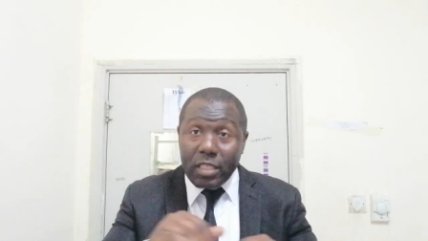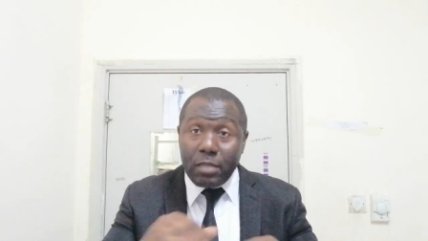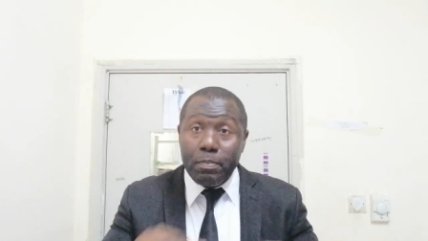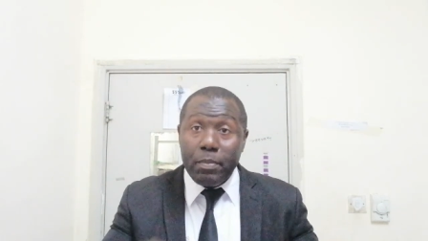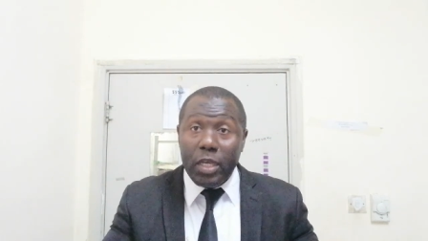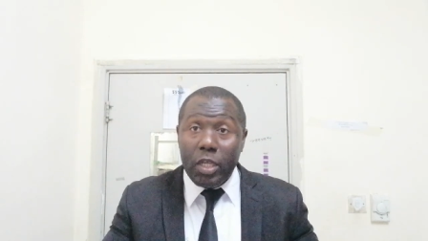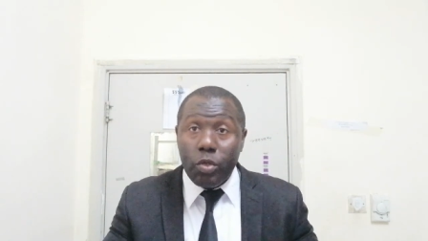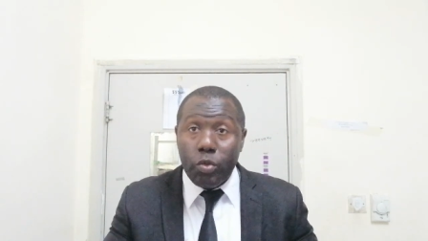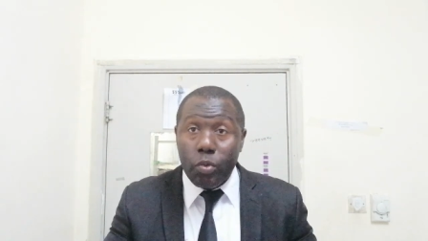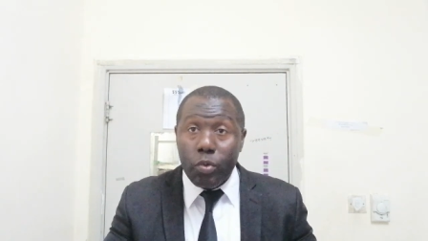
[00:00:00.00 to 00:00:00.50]

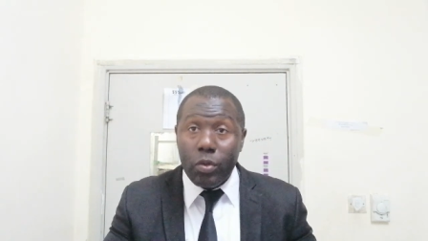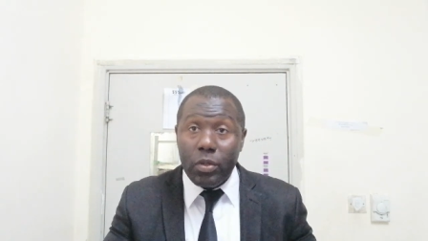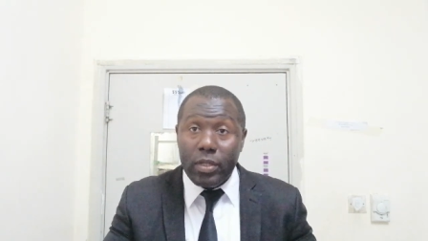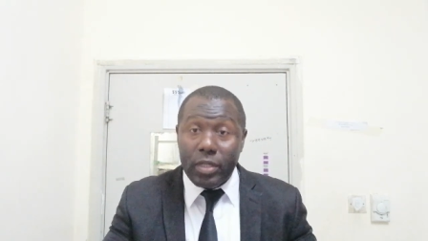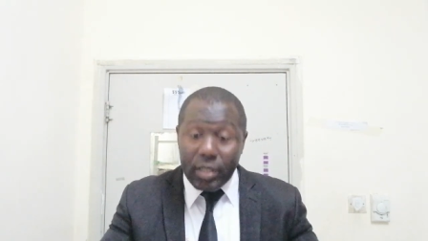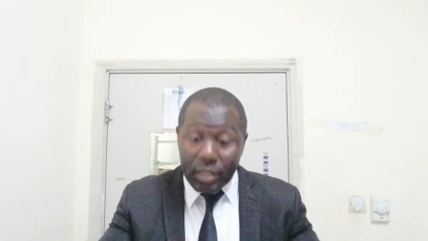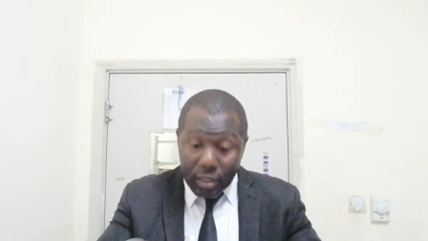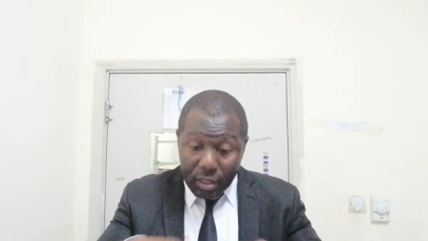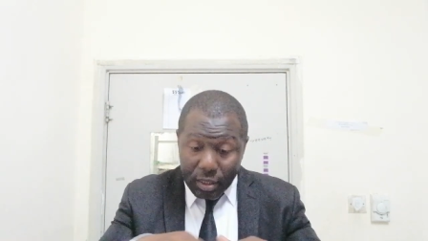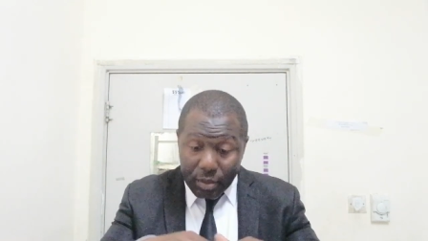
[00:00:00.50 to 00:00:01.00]
middle,
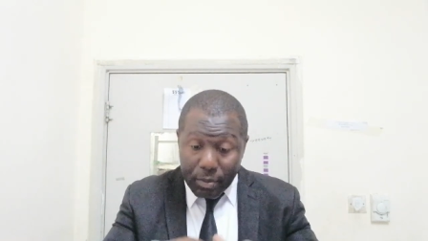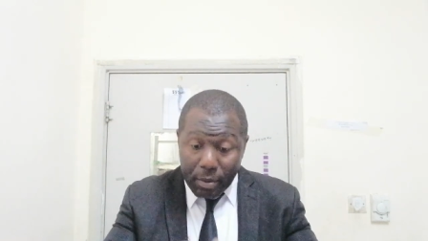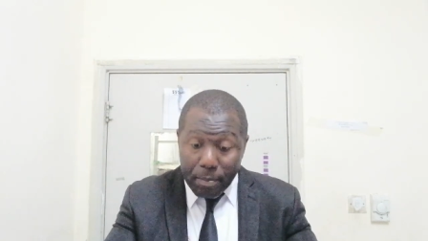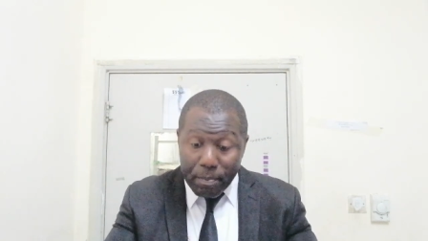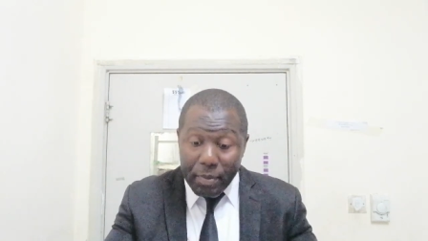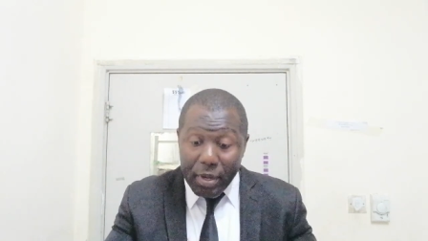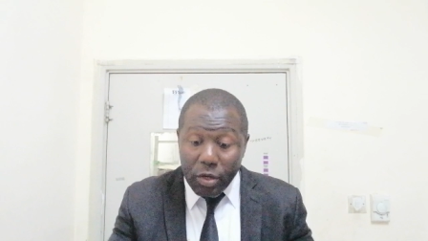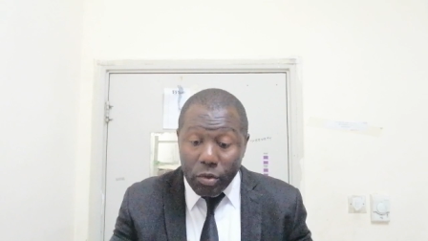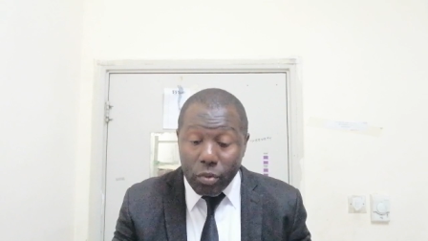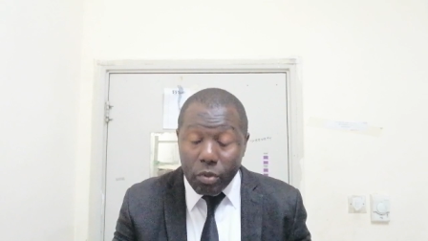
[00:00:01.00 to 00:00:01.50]
the
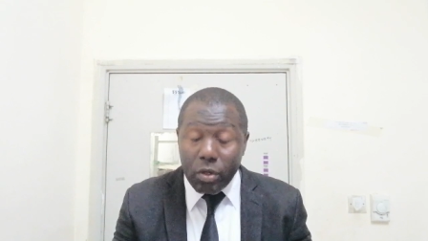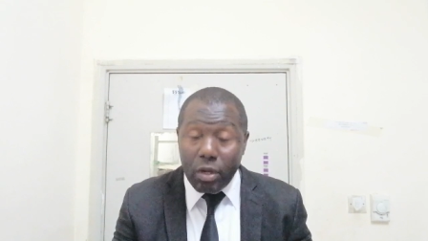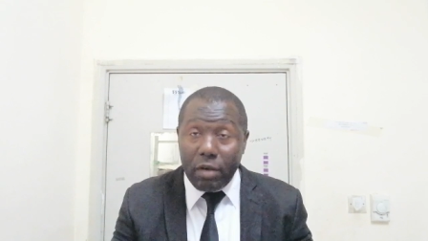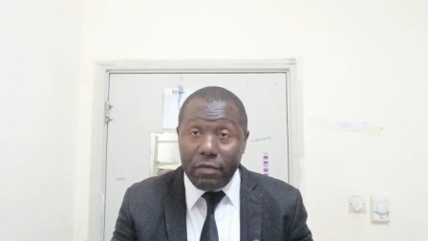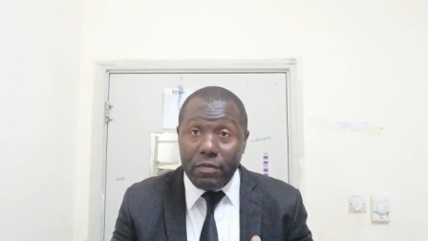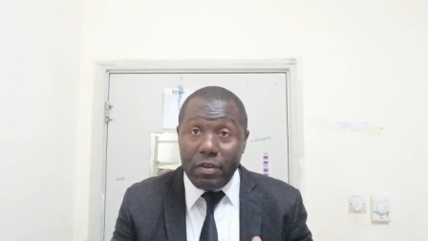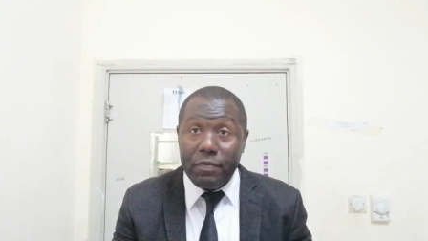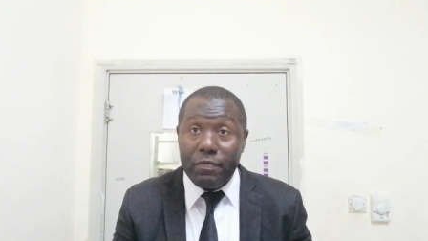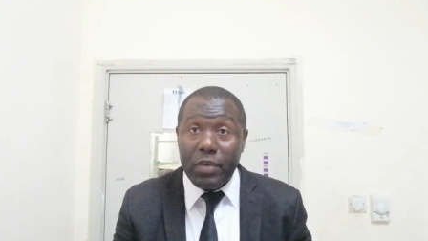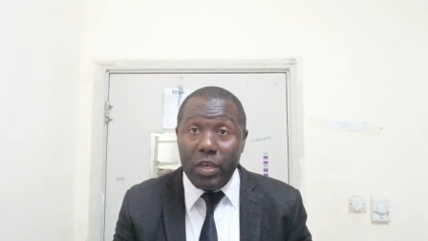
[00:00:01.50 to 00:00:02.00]
middle
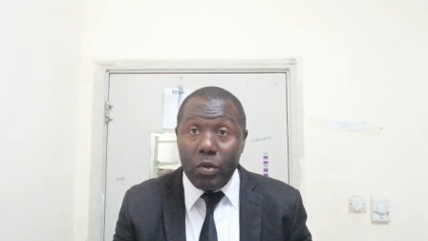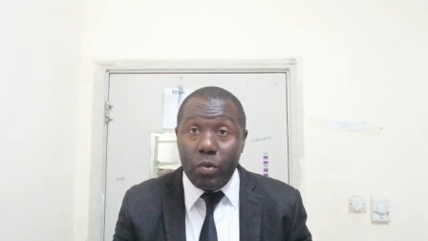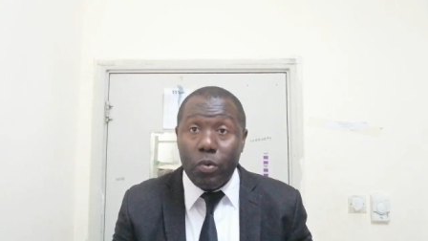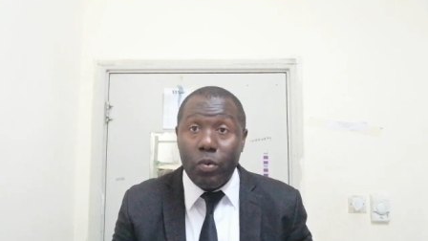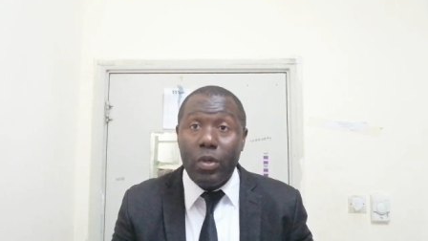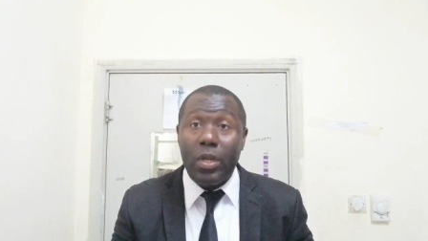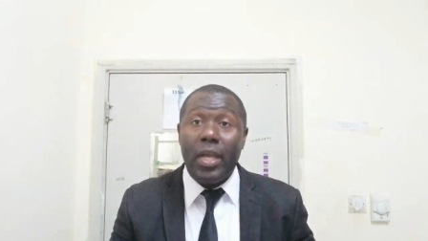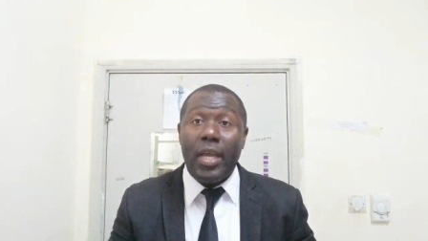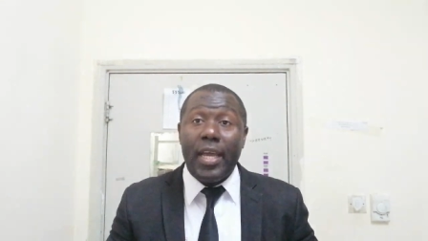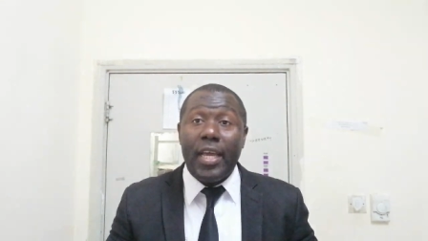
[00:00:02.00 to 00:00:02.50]
of the
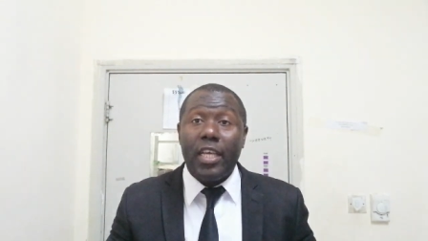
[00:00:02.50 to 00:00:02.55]
vehicle,